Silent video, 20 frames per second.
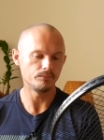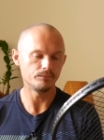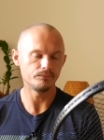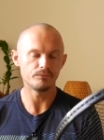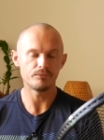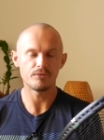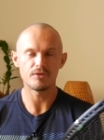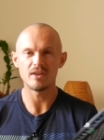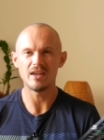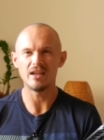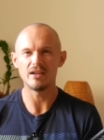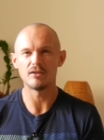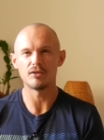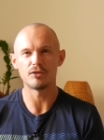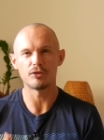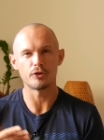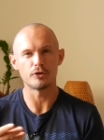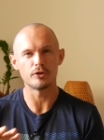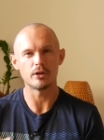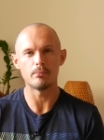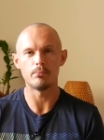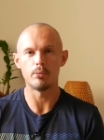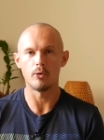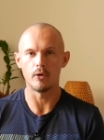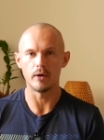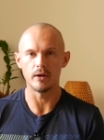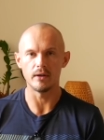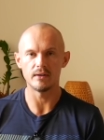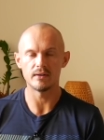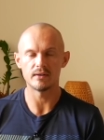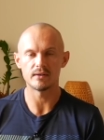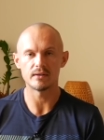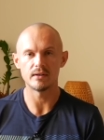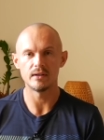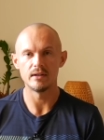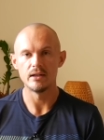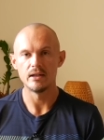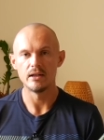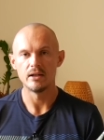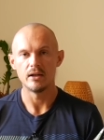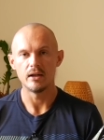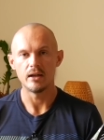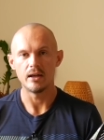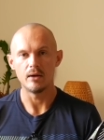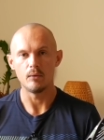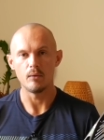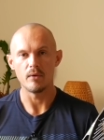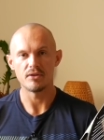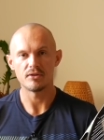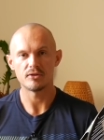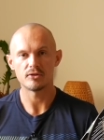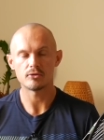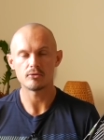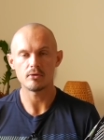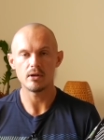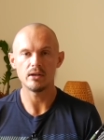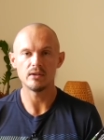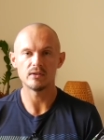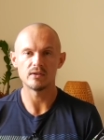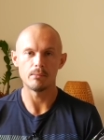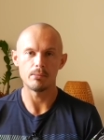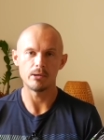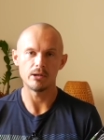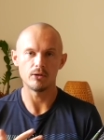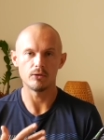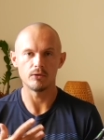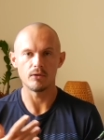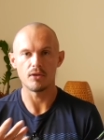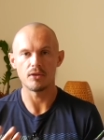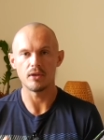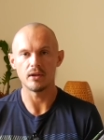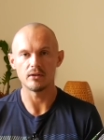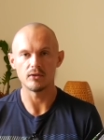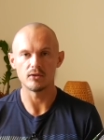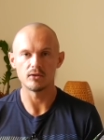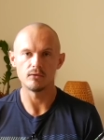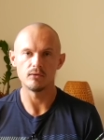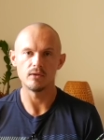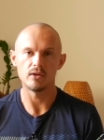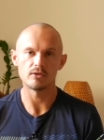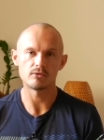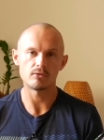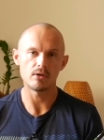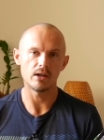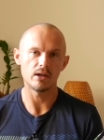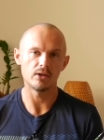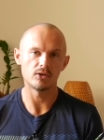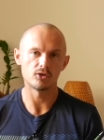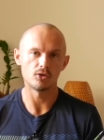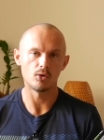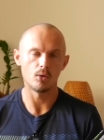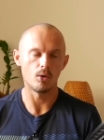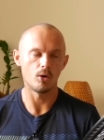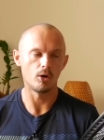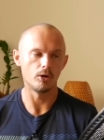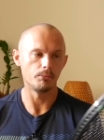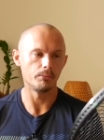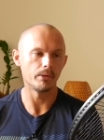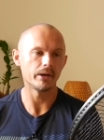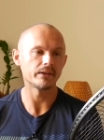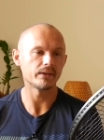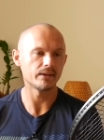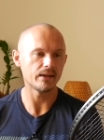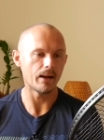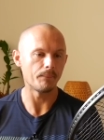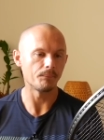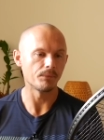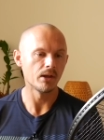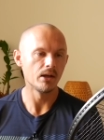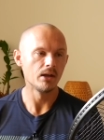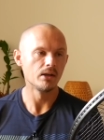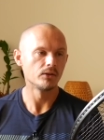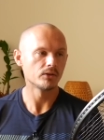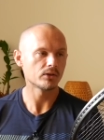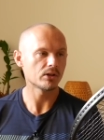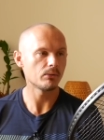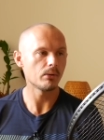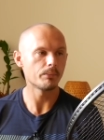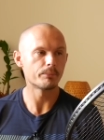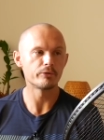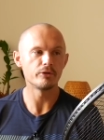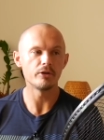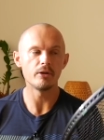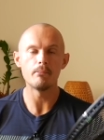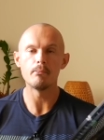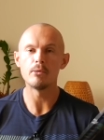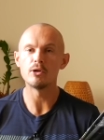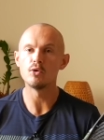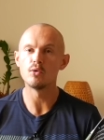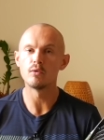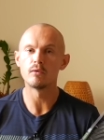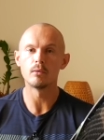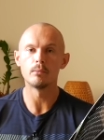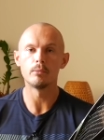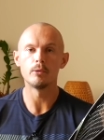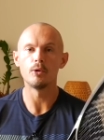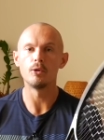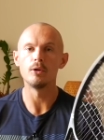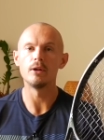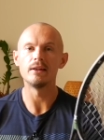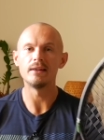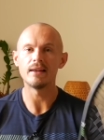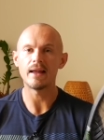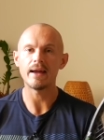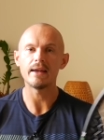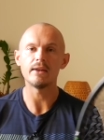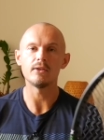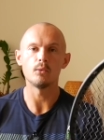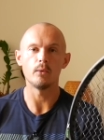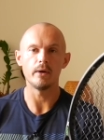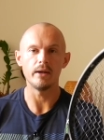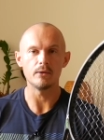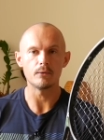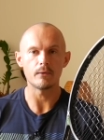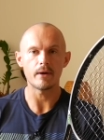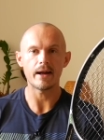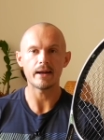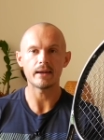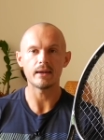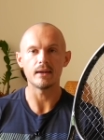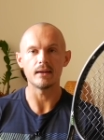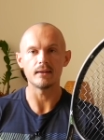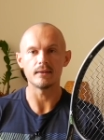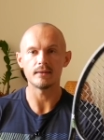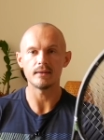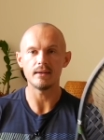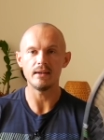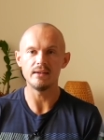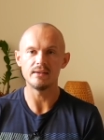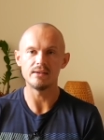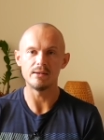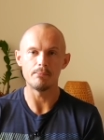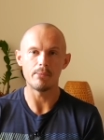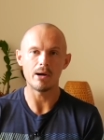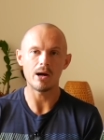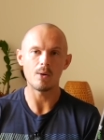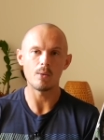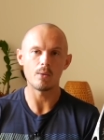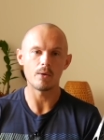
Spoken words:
think 30 points with strings, depending on the thickness of the string and so on. But yeah, it's gonna be pretty maneuverable, lightweight racket, easy power,